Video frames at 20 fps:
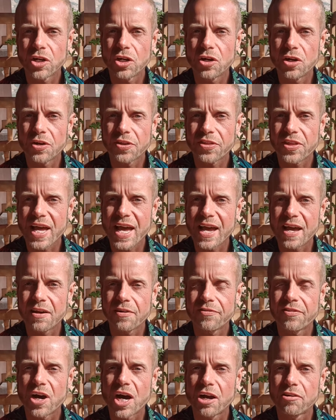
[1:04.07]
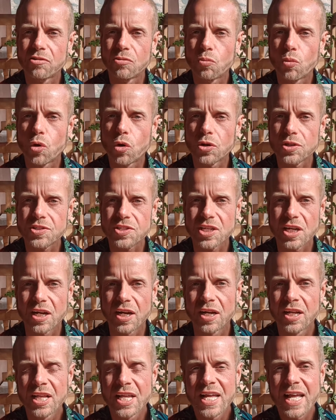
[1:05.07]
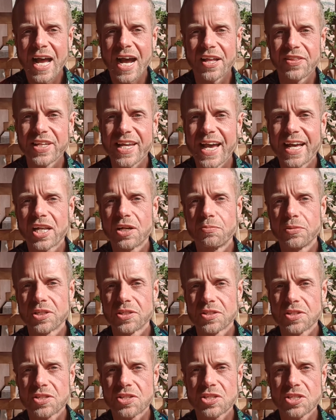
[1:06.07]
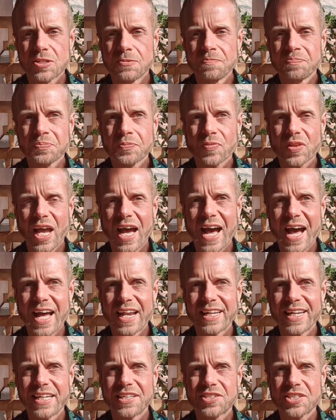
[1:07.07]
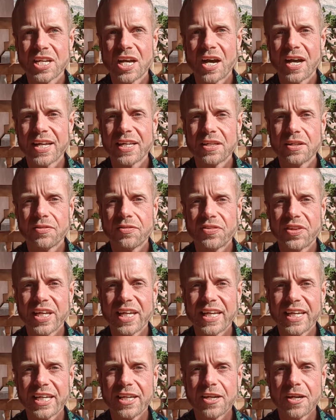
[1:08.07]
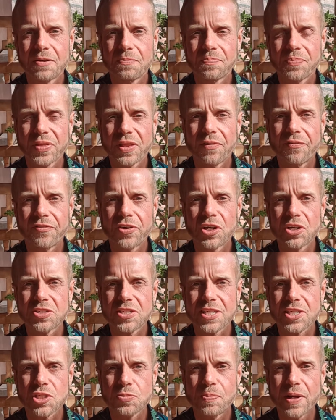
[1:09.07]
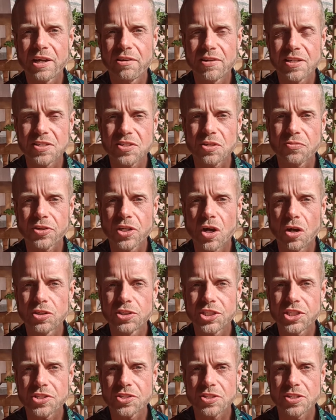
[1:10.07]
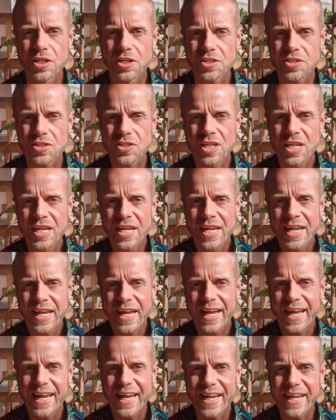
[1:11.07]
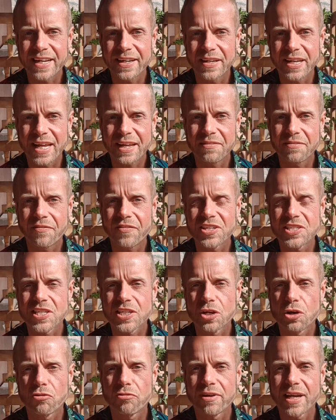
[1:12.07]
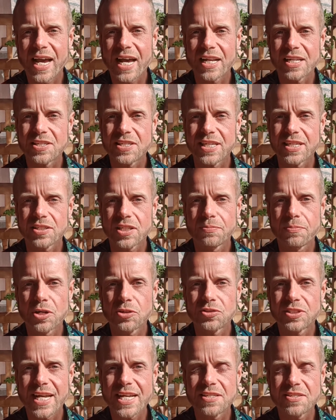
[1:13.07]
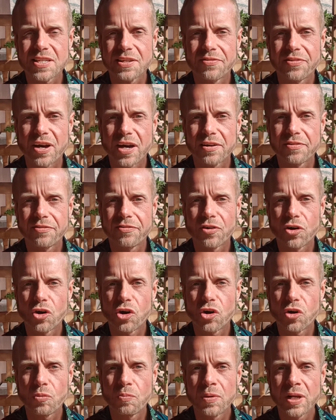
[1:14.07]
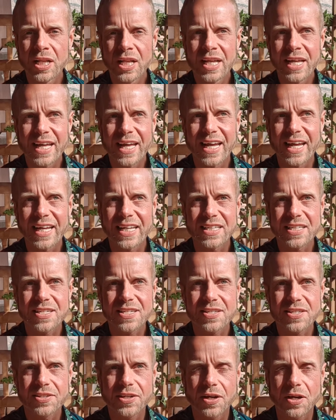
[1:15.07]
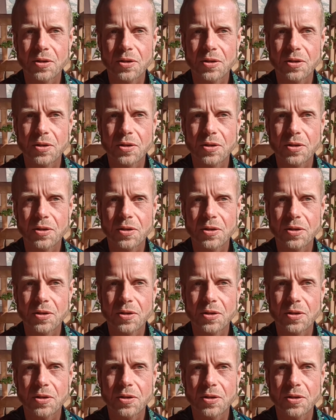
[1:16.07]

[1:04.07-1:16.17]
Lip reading: earth, air, fire, and water, and the elements. And it's kind of the first experience of consciousness in physical reality. It's the most densified form. It's